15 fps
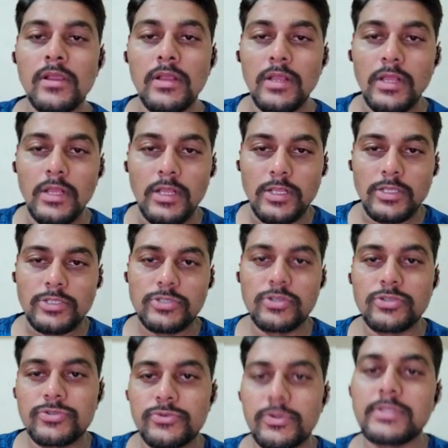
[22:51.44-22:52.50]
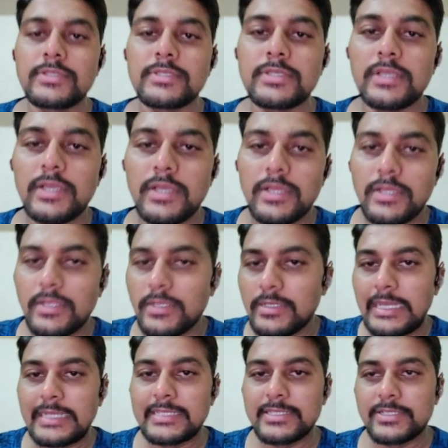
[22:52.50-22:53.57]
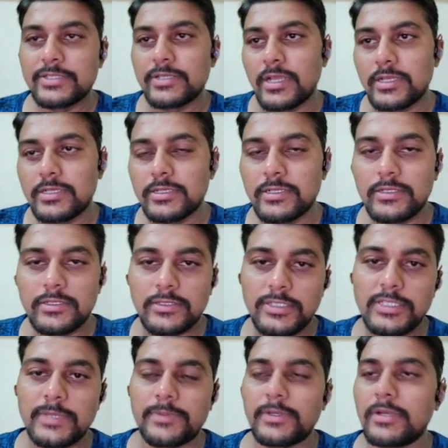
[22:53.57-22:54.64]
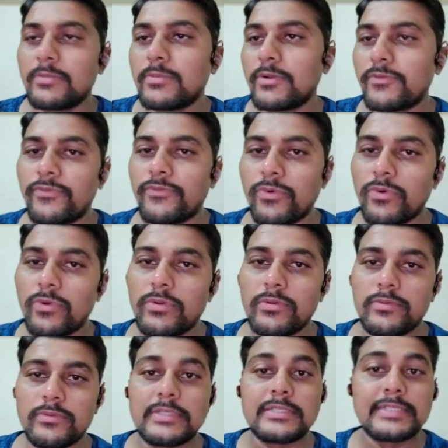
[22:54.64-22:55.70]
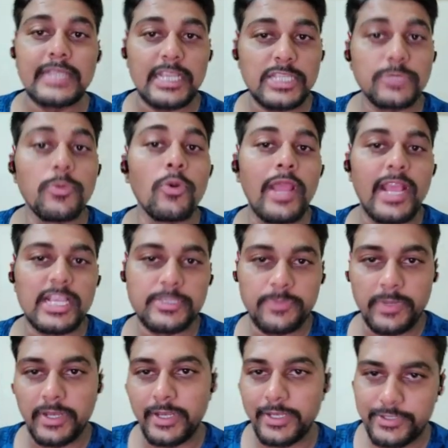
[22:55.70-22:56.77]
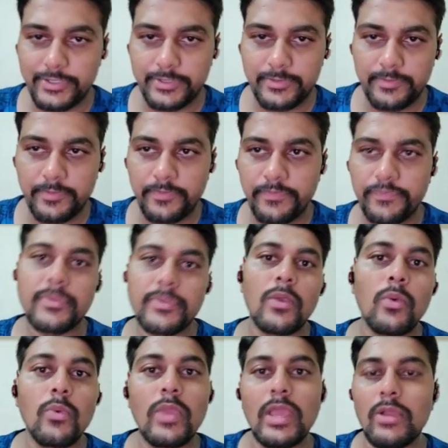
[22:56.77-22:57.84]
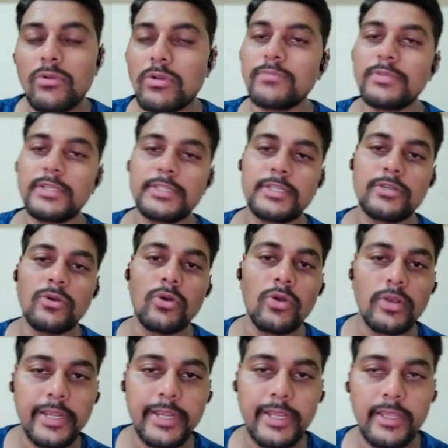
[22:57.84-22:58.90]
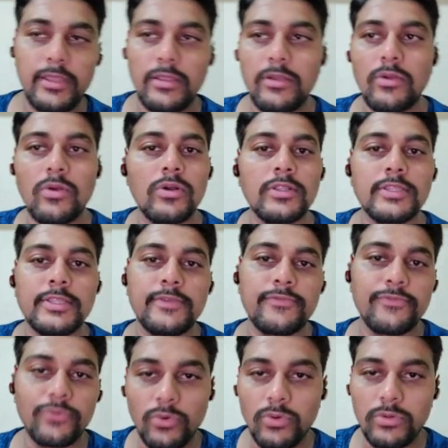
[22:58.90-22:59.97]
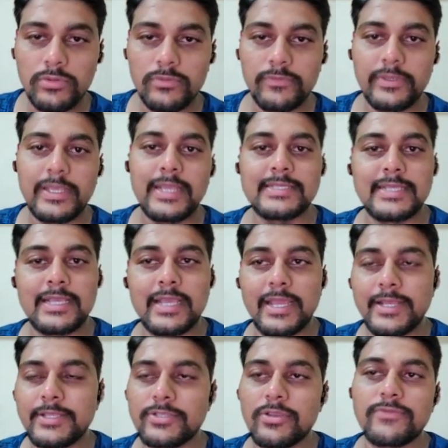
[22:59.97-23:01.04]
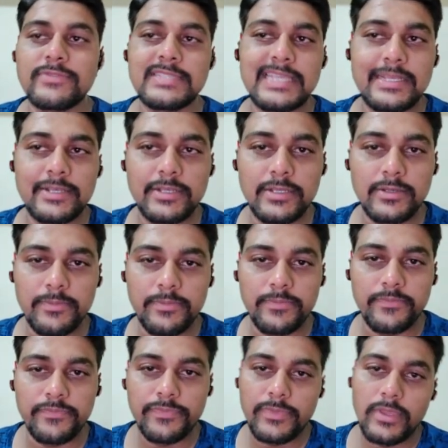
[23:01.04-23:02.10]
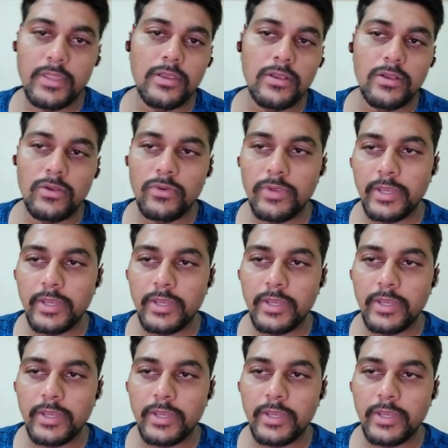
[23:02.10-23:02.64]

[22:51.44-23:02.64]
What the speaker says: So students, let's start the chapter number 4, textbook explanation. We have completed already all the 4, we can say, kinds of gender. Okay,